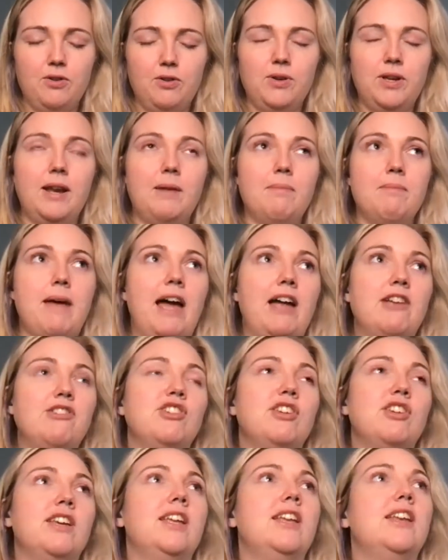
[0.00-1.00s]
You can
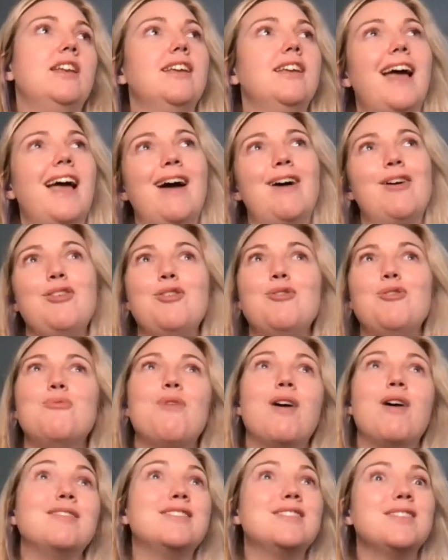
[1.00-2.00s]
imagine how you
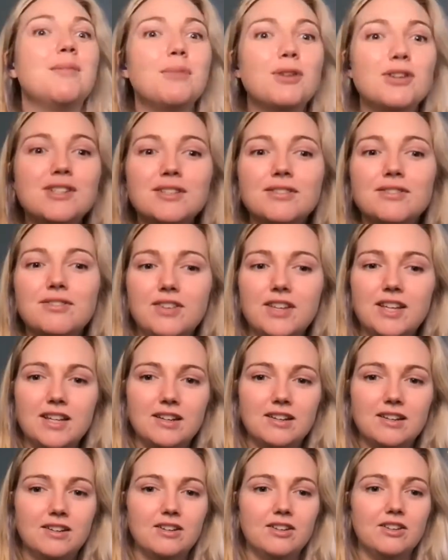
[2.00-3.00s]
want summer to
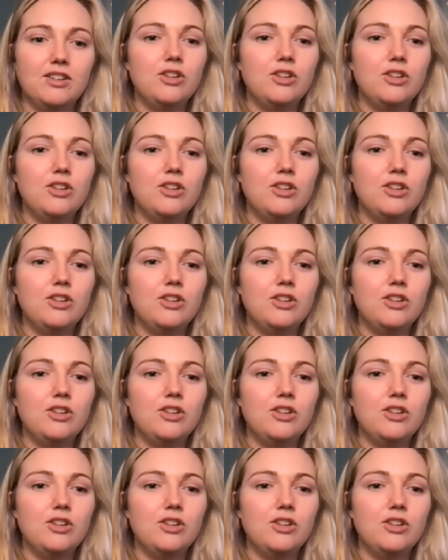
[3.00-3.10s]
feel.